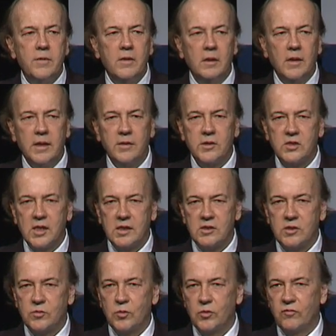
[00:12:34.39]
A lot of the
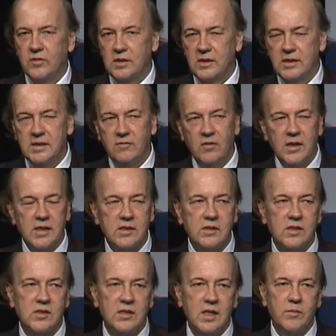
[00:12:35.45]
sanctions were relieved last
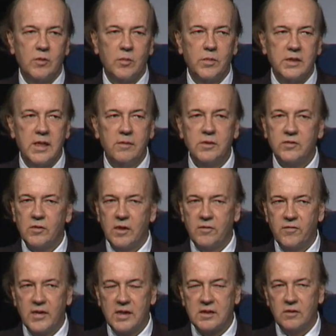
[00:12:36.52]
December, but that was very
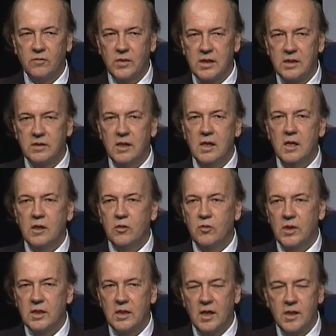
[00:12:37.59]
effective. We had
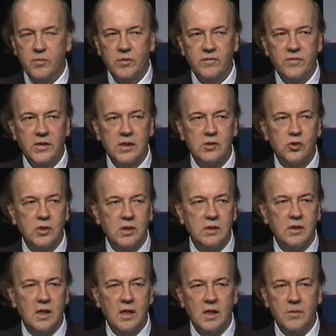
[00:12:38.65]
created
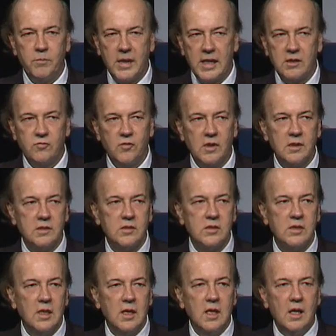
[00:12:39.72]
hyperinflation, bank
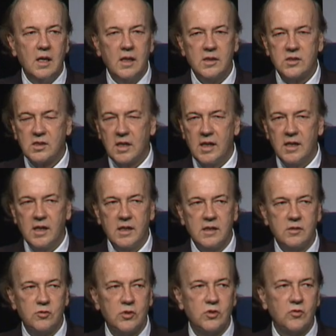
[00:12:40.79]
runs, sky-high
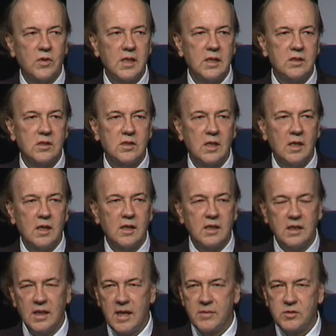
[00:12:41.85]
interest rates,
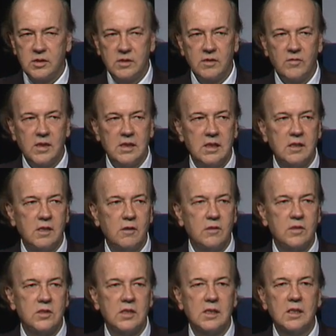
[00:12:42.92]
collapse of the Iranian
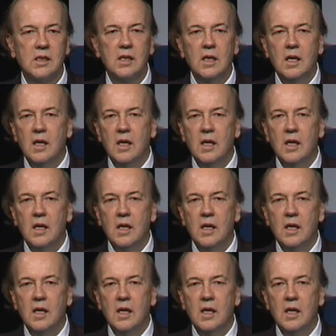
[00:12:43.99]
currency,